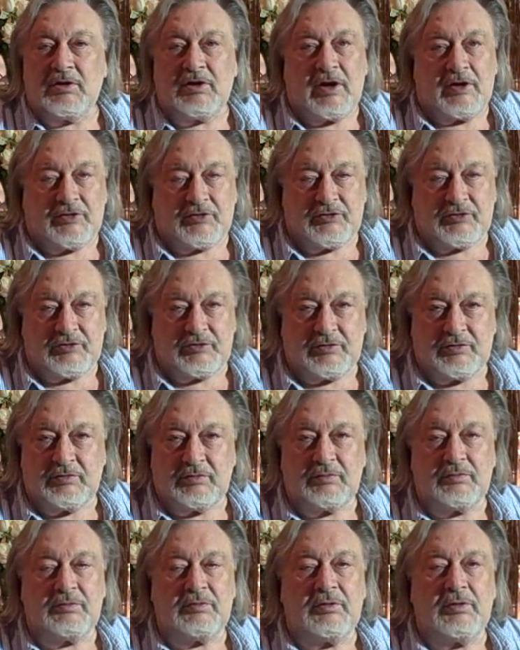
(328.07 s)
Yes,
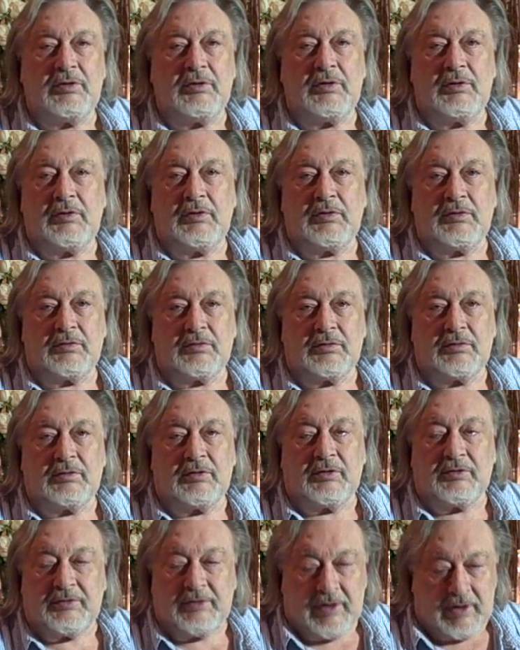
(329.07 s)

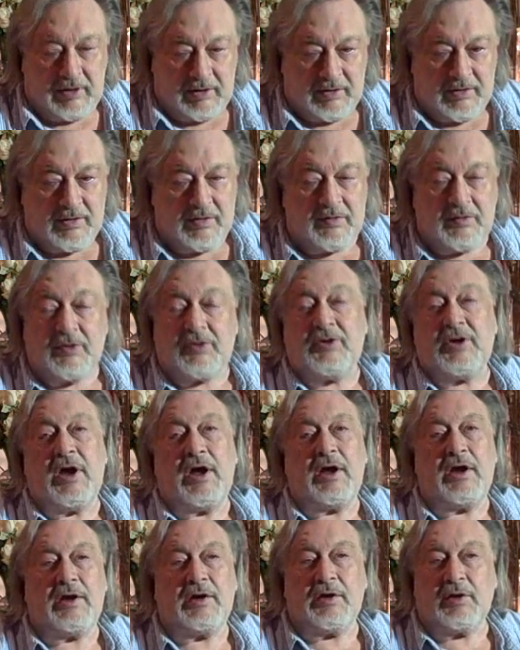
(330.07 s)
the dead, the
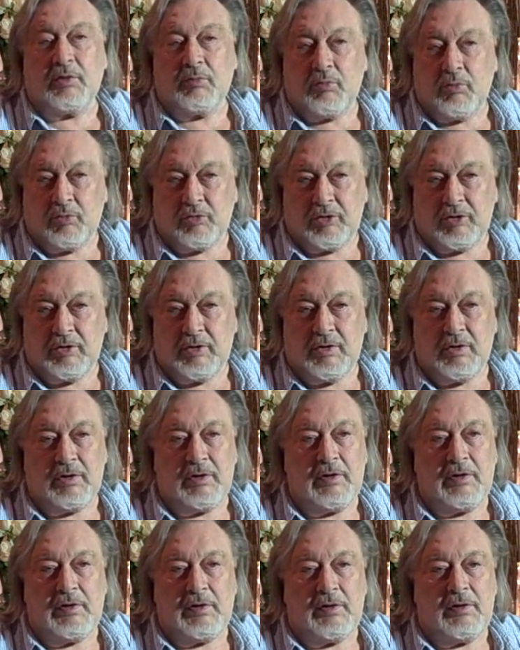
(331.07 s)
dying, the wounded.
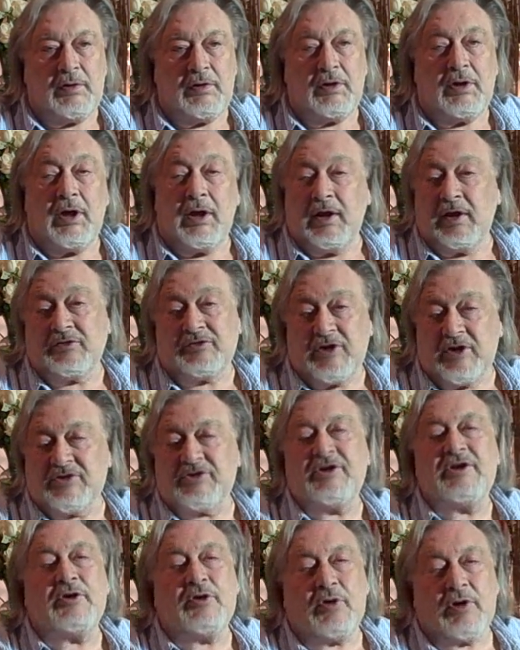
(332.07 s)
And as I
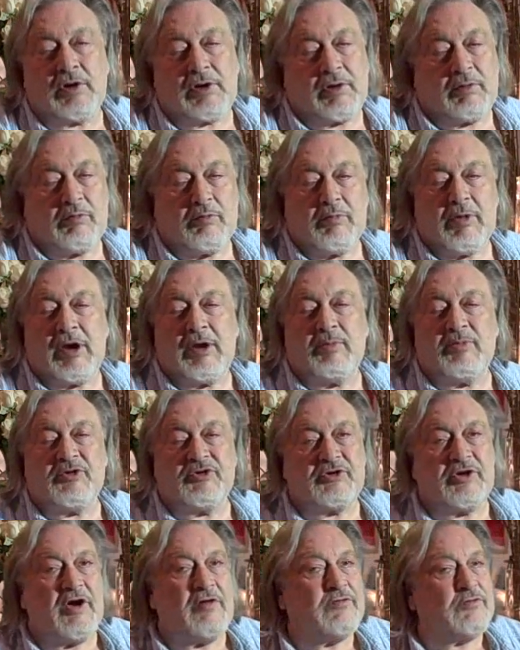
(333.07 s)
said earlier, we made it
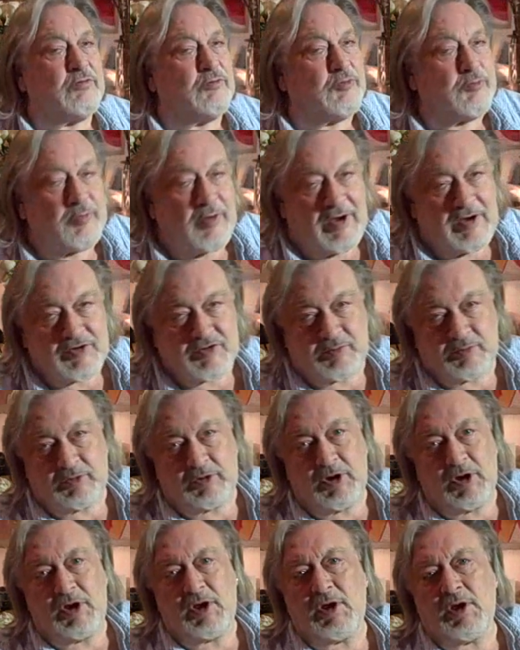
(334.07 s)
as comfortable as
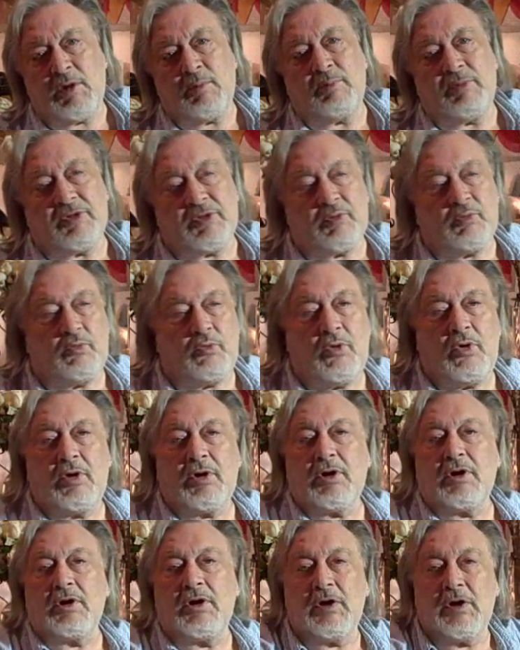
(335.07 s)
possible. But the
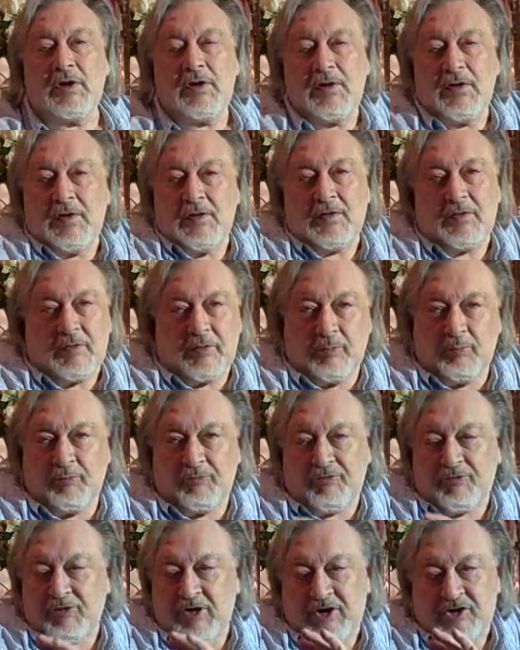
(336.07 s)
water, the
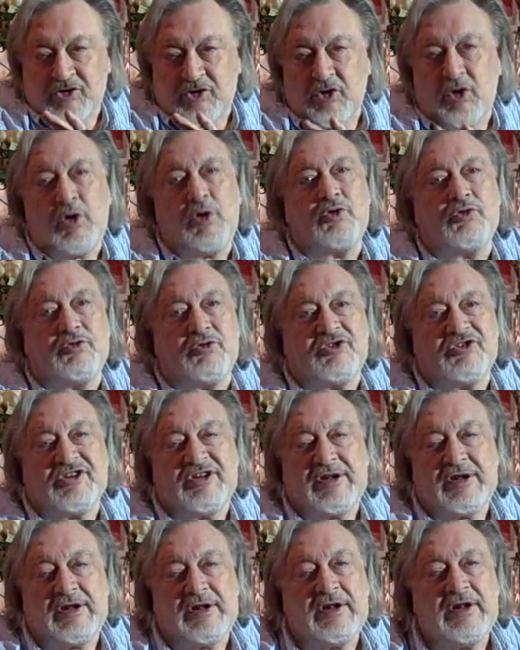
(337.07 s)
French coast was
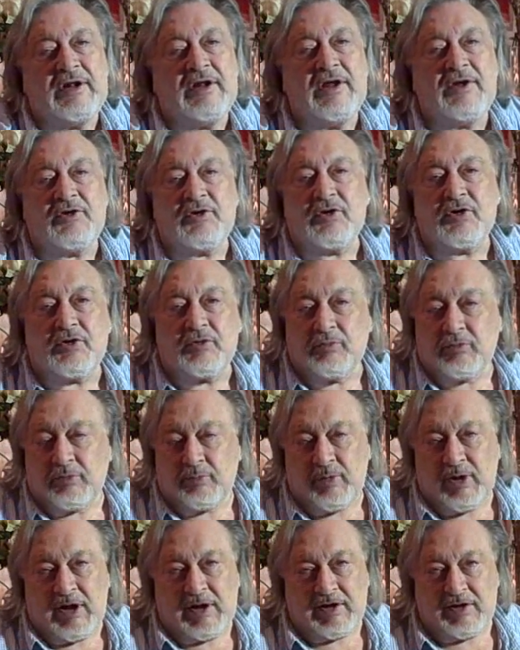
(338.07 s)
littered
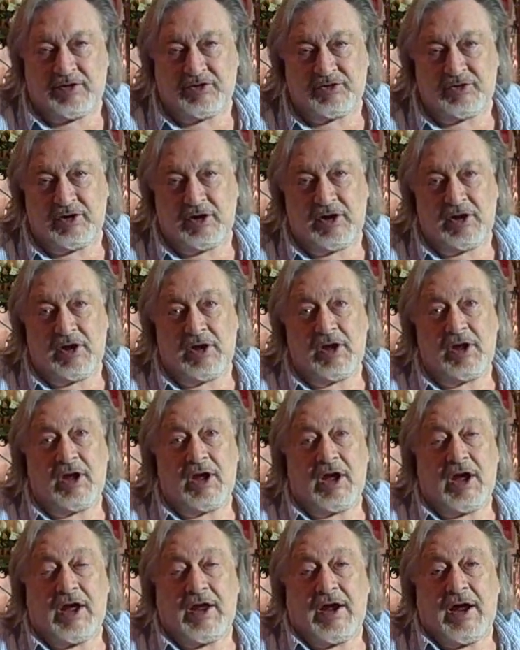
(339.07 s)
with bodies.
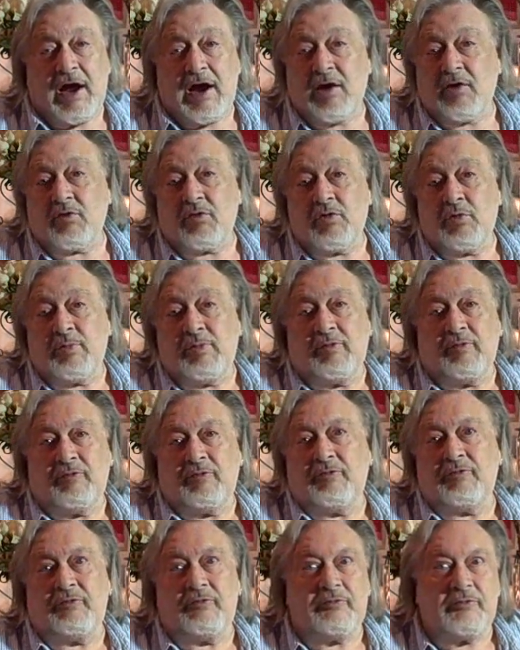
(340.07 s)
And our group of
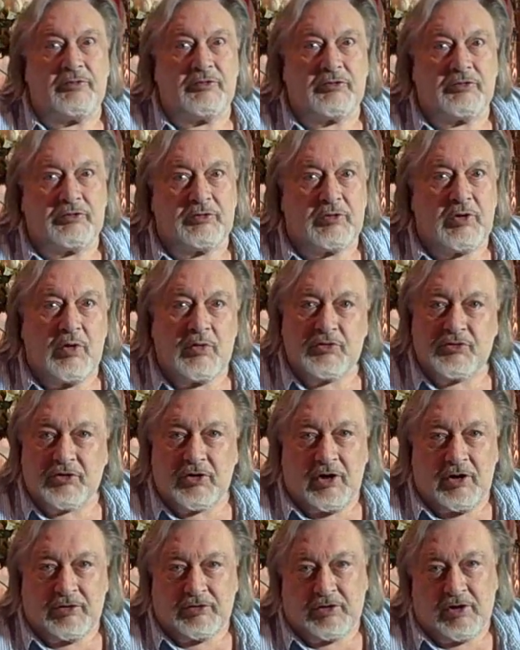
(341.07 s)

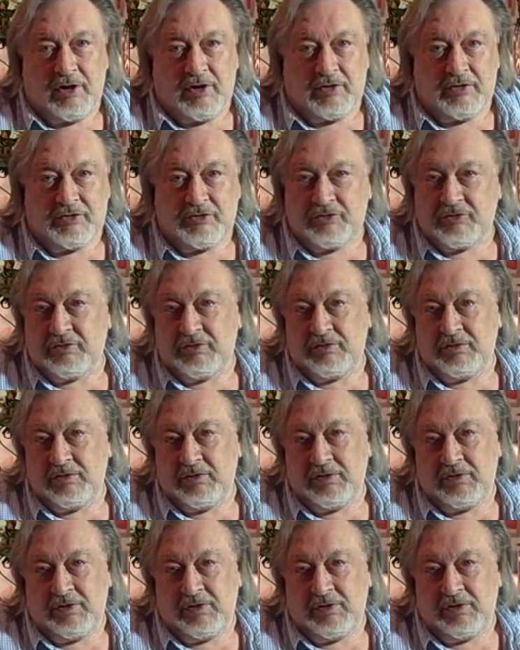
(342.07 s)
Coast Guard cutters